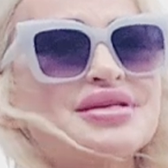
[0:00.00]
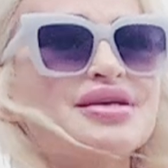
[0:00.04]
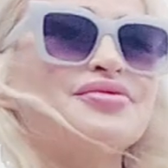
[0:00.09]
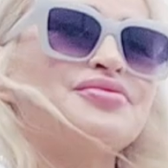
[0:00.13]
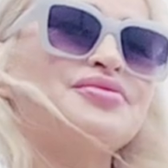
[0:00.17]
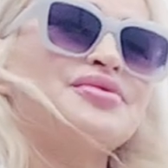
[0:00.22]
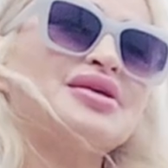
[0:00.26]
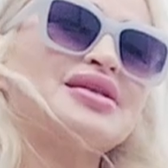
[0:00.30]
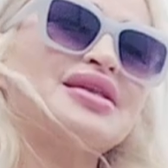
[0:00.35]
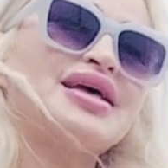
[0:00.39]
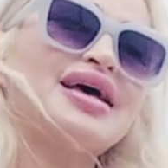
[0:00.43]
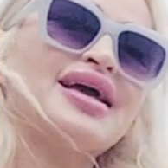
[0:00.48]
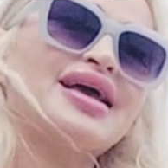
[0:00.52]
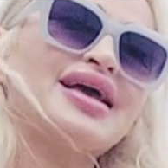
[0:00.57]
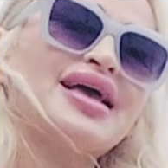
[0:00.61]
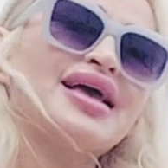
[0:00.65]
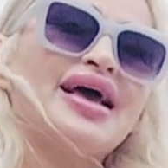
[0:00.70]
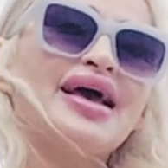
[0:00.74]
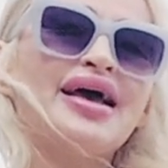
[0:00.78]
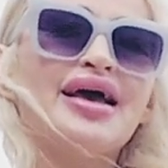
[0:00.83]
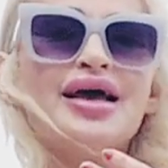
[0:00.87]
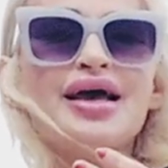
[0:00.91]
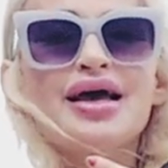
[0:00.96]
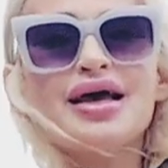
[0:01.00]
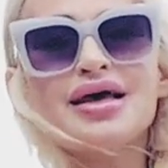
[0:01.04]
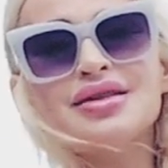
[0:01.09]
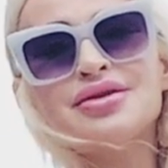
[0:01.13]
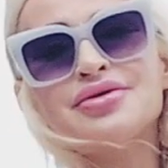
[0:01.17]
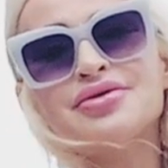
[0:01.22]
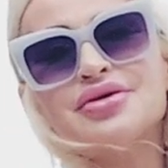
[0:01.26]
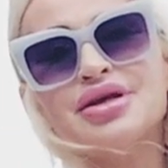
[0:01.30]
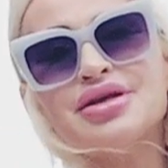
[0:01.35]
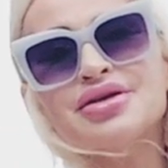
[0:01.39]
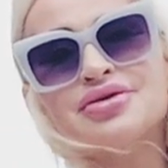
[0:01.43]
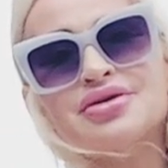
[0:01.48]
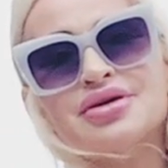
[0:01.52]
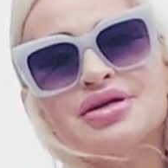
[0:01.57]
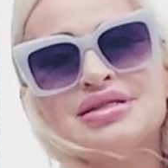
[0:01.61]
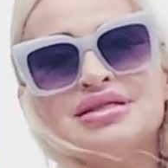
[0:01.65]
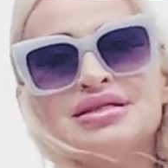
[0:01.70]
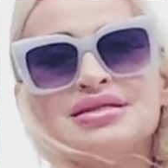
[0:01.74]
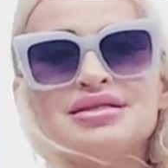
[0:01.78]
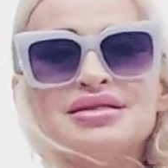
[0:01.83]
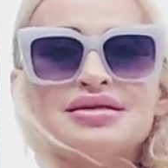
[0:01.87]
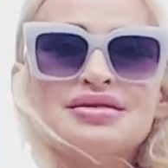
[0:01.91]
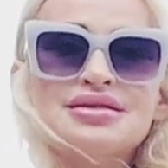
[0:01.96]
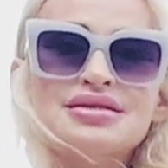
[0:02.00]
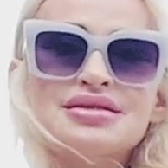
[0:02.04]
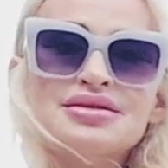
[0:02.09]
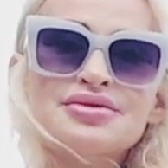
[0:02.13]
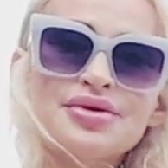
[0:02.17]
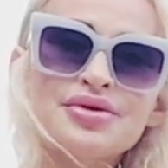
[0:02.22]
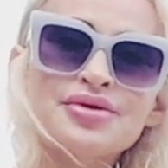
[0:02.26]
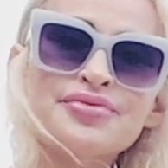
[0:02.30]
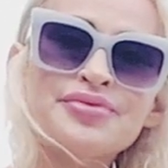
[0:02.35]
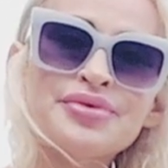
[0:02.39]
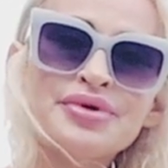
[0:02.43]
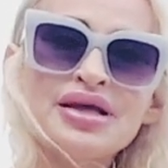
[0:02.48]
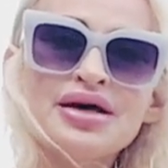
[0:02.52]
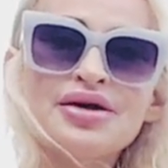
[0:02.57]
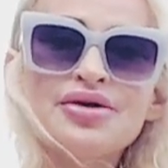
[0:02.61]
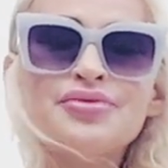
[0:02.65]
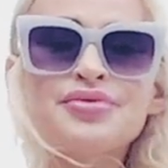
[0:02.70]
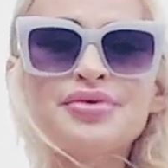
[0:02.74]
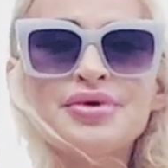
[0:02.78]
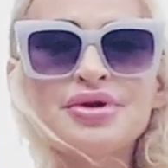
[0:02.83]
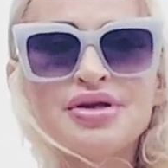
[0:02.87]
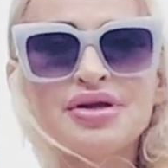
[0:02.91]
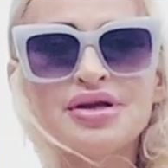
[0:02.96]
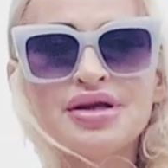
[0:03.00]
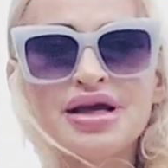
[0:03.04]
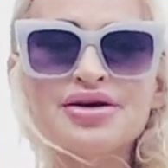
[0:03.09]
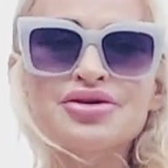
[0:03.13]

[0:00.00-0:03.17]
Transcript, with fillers: can be like your Odysseus or, or Penelope.